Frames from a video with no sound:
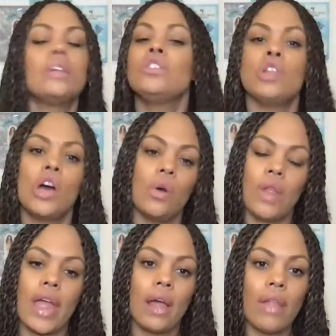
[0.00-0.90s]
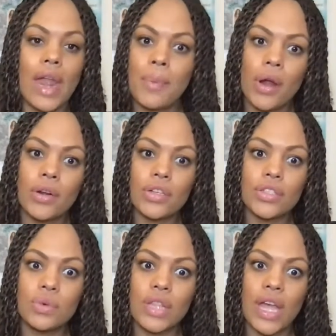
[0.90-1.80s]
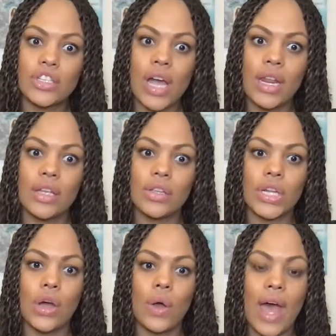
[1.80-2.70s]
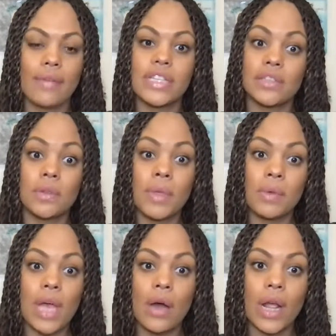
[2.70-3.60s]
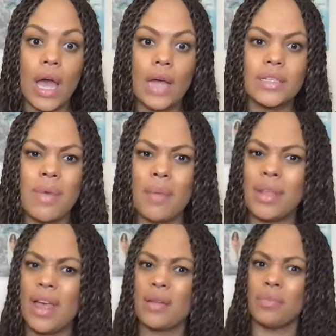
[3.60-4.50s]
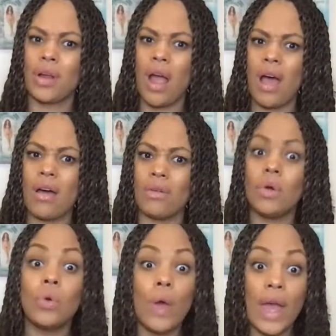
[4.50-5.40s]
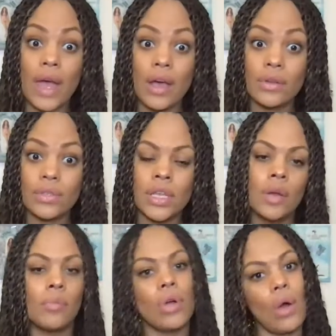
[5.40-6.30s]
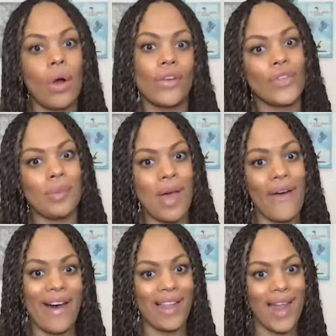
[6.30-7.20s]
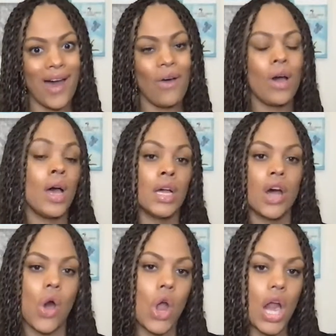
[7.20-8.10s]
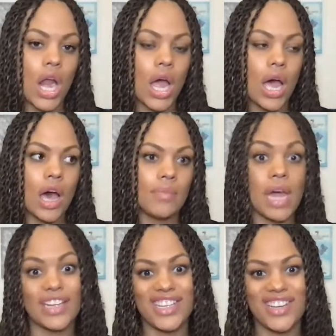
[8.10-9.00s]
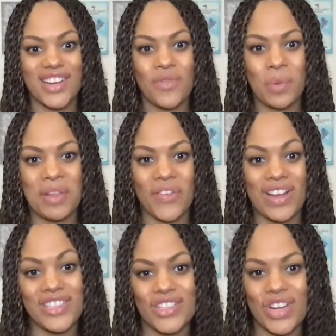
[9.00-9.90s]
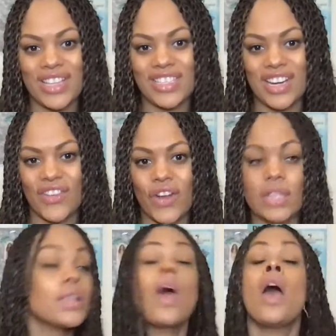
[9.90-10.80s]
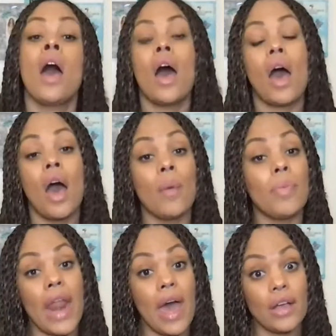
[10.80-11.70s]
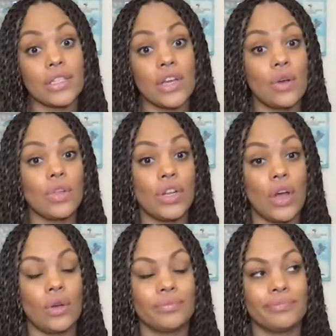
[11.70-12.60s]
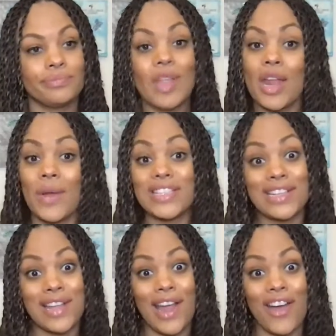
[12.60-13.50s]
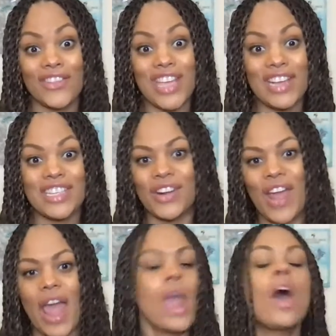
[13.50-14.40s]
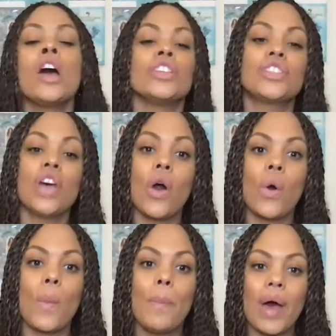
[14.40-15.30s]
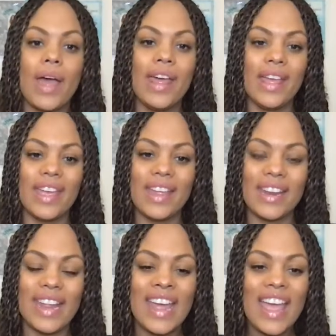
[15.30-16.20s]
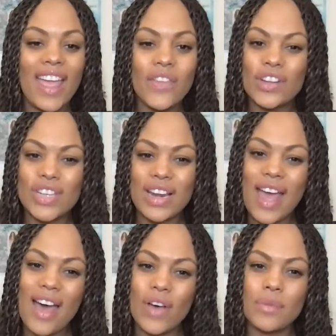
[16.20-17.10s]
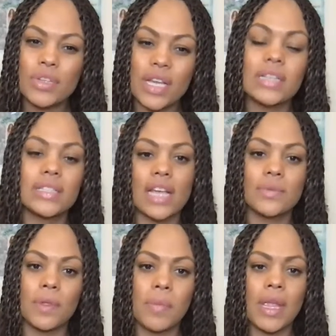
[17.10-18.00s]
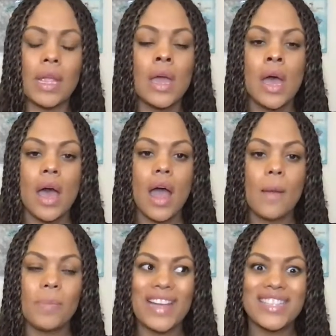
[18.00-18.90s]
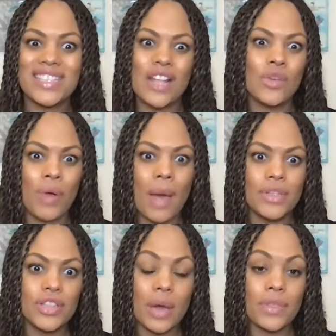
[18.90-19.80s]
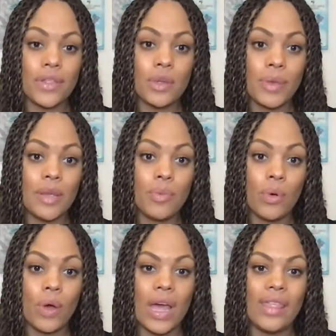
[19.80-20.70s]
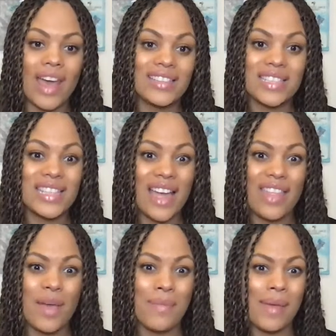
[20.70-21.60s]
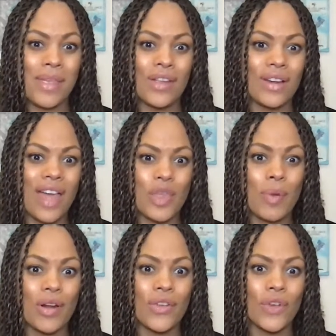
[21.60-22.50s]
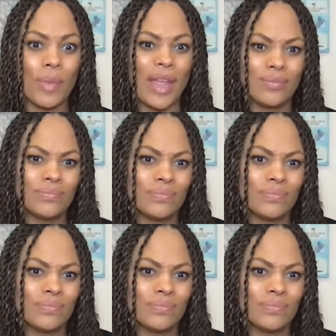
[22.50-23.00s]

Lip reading: You know, like a lot of partners who would like try to, you know, have sex with me without a condom, I'd be like, bro, who else? Bro or female, hello. Or non-gender conforming friends or transgender friends that I also, you know, anyway, so that conversation, okay? So, but if you're trying to have unprotected sex with me, that's a sign you probably do that with other people. And that's a sign that maybe you're not the partner for me.